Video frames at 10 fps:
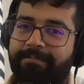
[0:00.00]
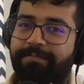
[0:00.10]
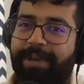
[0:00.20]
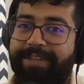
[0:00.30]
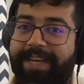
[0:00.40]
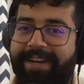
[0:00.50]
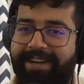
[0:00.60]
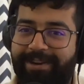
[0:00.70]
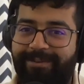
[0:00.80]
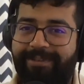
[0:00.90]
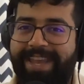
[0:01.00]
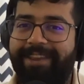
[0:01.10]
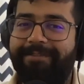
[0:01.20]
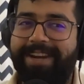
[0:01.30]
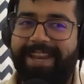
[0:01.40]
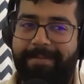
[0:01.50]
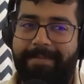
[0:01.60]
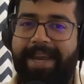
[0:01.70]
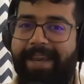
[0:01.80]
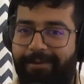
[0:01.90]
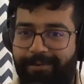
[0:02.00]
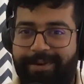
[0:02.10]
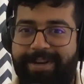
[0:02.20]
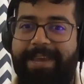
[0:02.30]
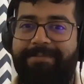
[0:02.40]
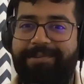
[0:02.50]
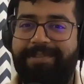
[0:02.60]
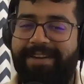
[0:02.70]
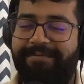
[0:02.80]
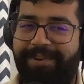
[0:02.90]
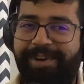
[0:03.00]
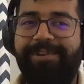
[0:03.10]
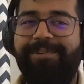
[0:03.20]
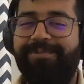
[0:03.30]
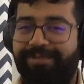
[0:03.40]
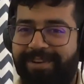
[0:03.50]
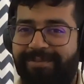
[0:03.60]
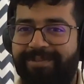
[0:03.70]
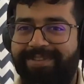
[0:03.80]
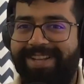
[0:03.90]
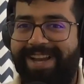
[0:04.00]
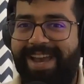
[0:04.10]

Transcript: because I didn't know anyone in my local times and that wanted to do the course.